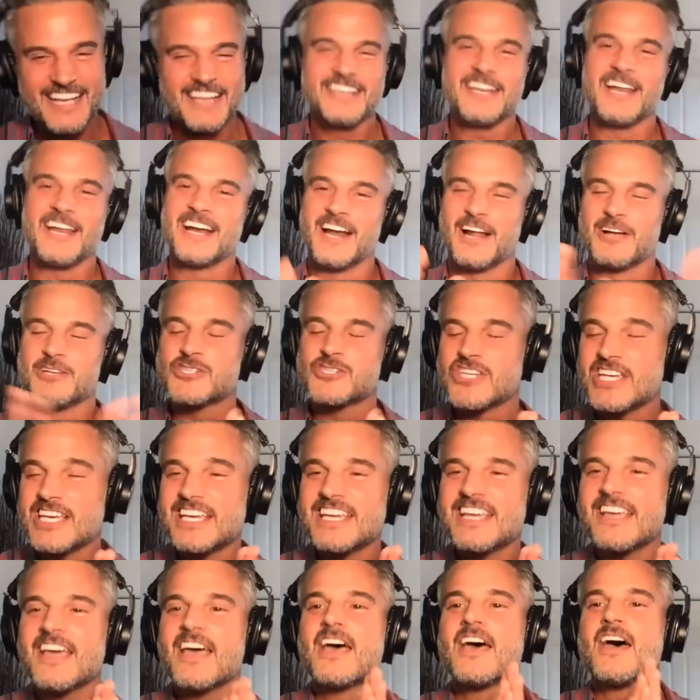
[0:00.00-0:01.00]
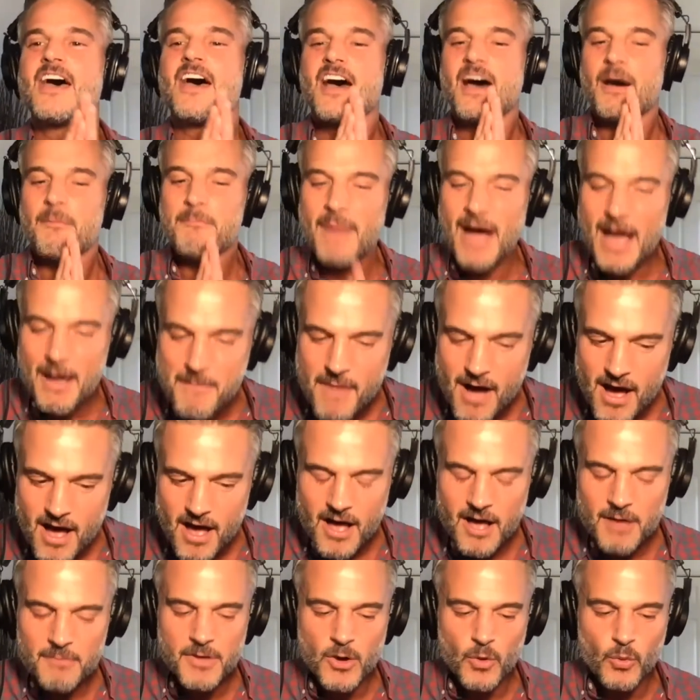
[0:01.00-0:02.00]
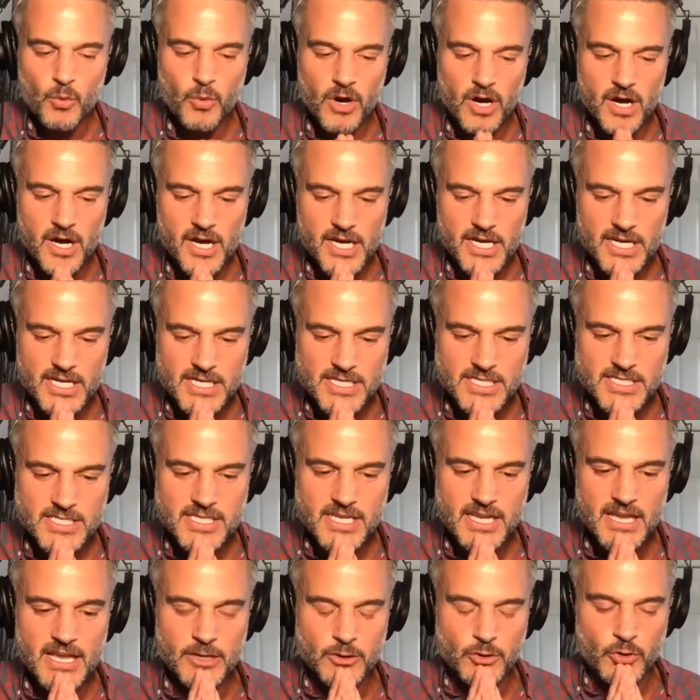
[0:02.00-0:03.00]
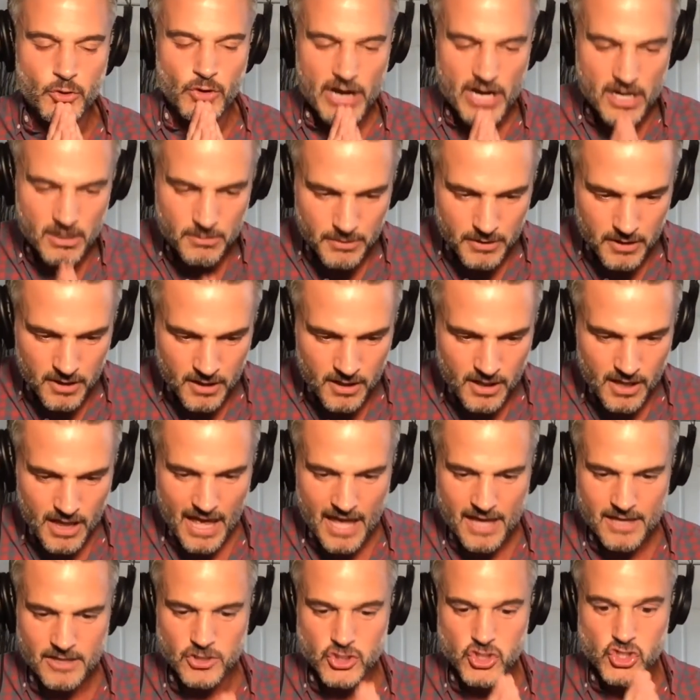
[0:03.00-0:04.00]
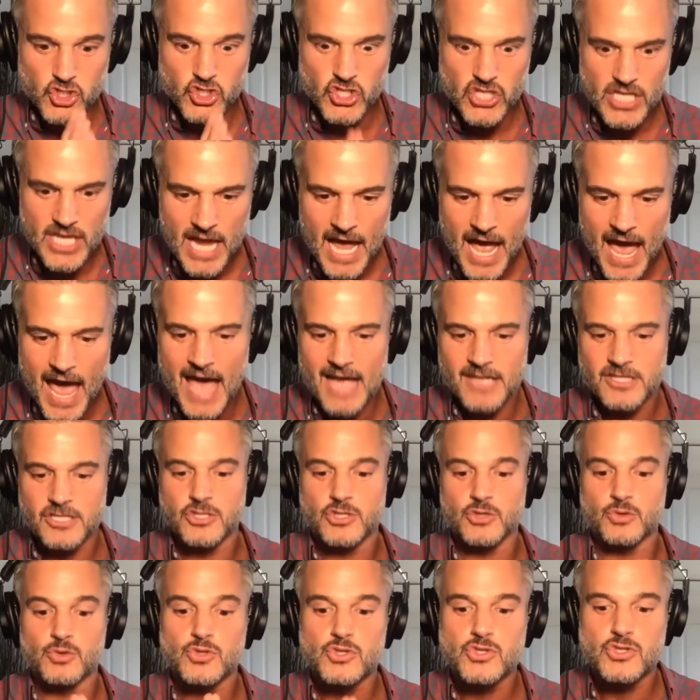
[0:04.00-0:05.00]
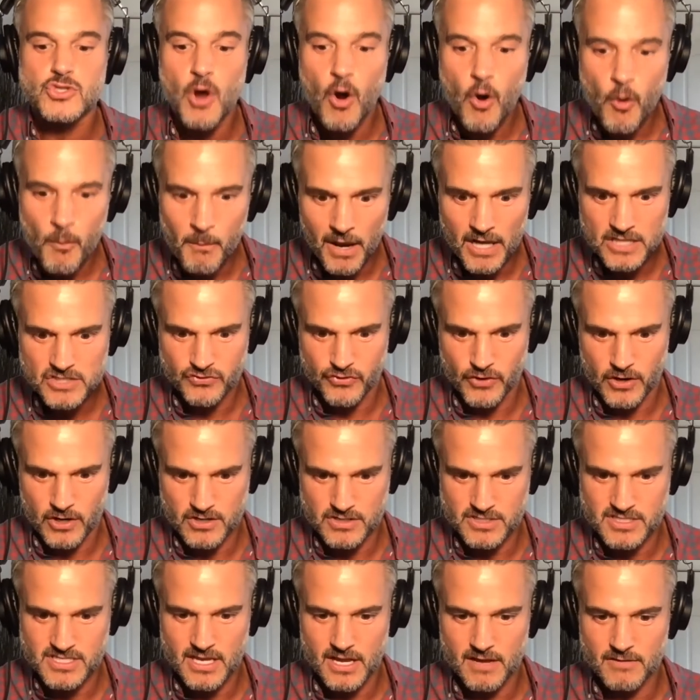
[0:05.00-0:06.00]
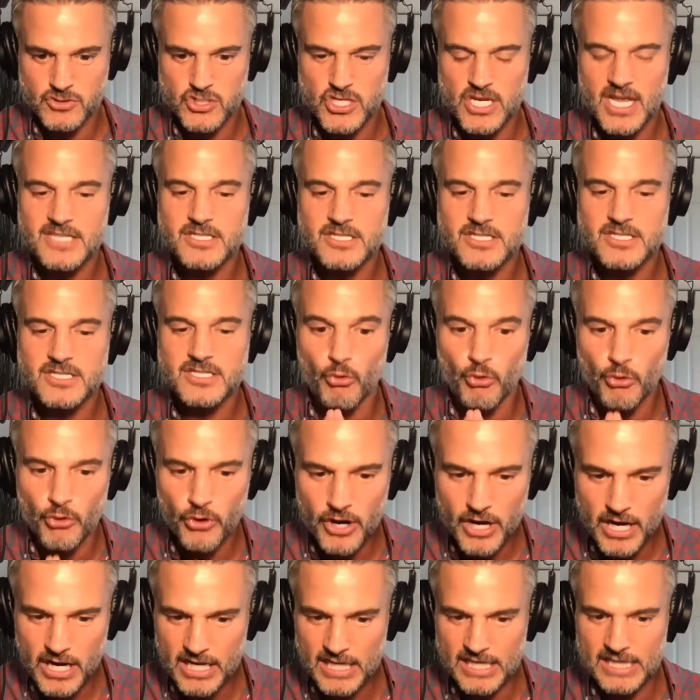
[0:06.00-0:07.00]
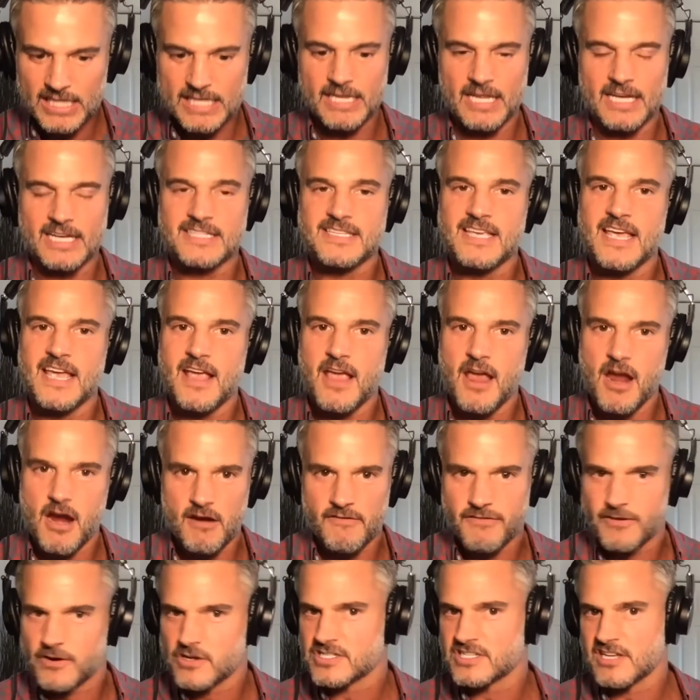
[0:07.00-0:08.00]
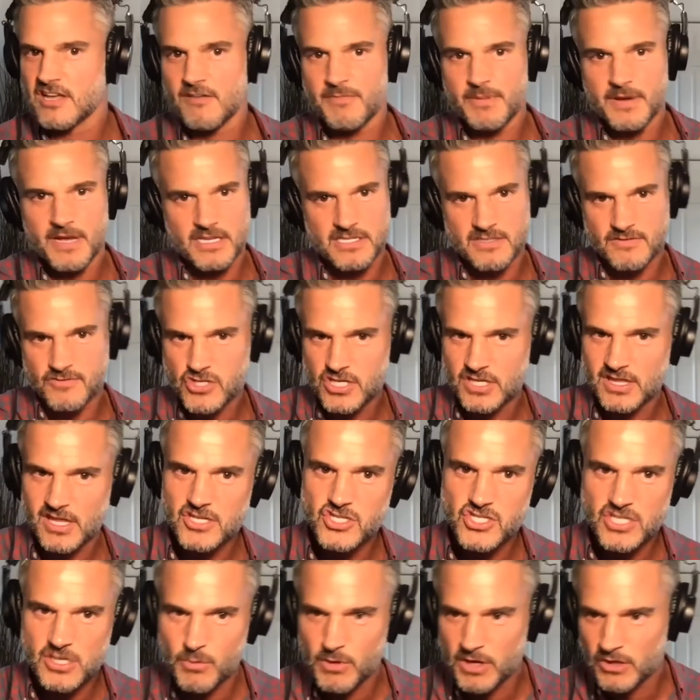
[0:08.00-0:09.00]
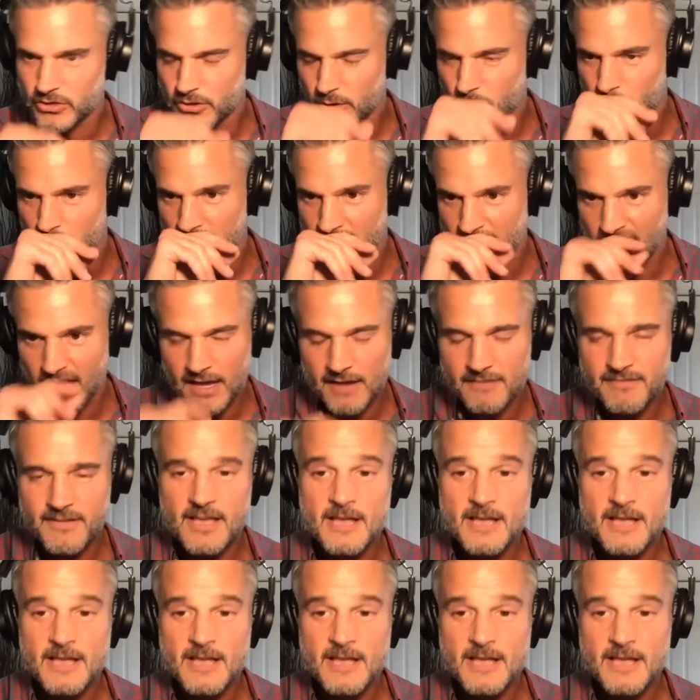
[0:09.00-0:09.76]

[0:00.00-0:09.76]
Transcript: No, no, no. She, my mom was incredible, and she had to do so much for herself. She had to mm. really like take care of herself because of shit that she went through in life.